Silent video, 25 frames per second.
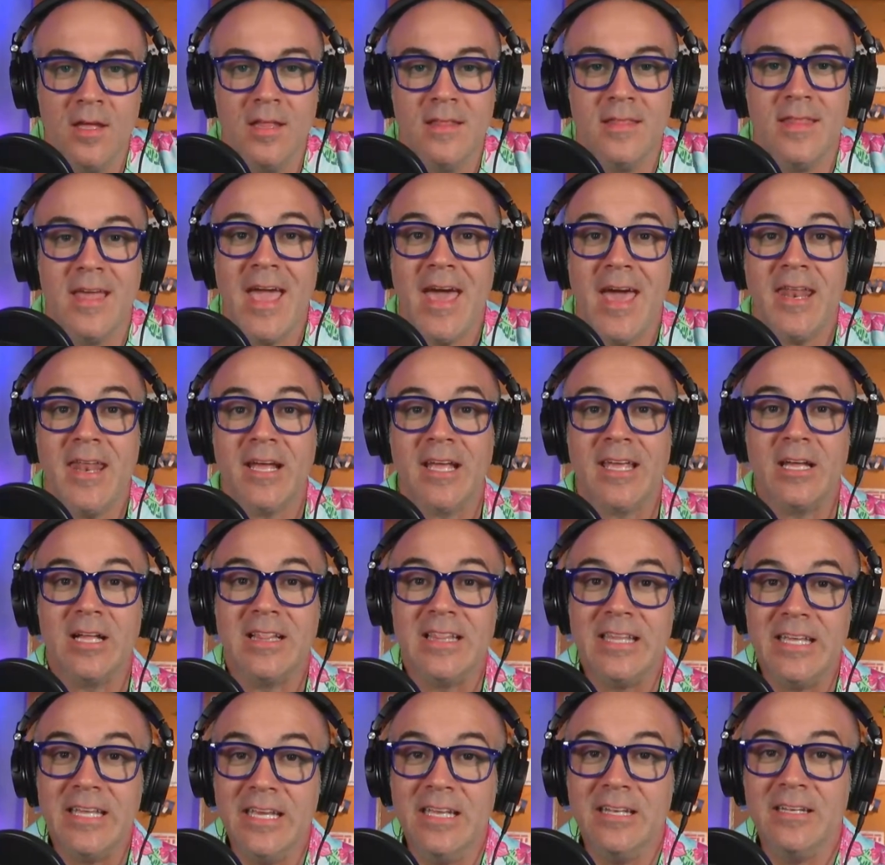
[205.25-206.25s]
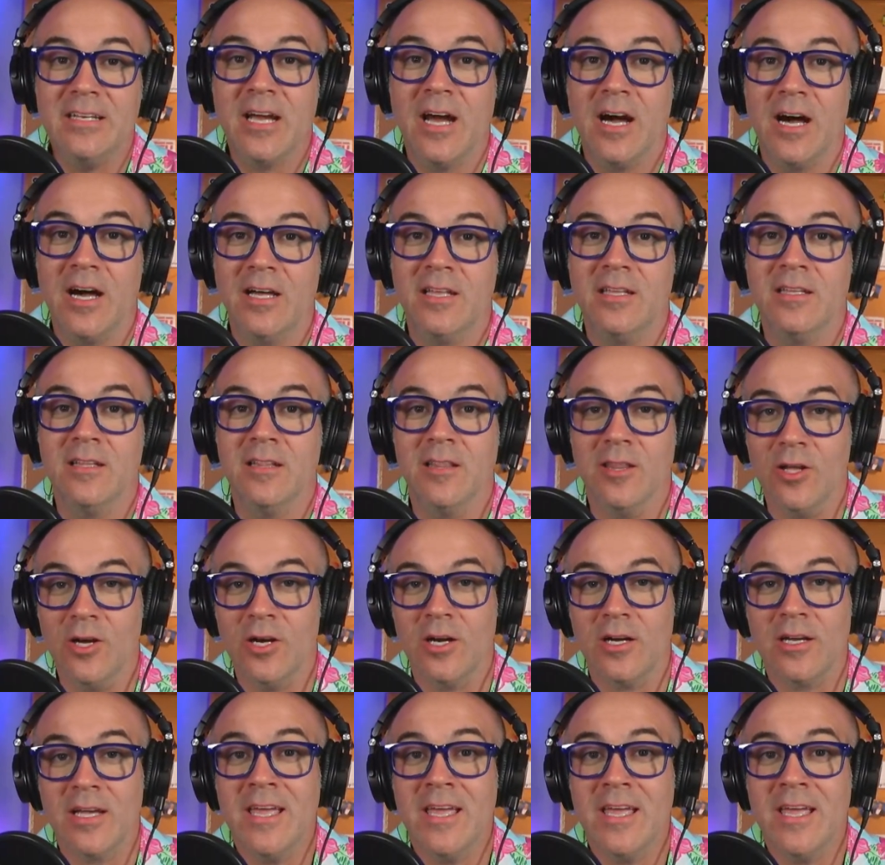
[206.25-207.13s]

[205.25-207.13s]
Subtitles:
They had a clean-cut look,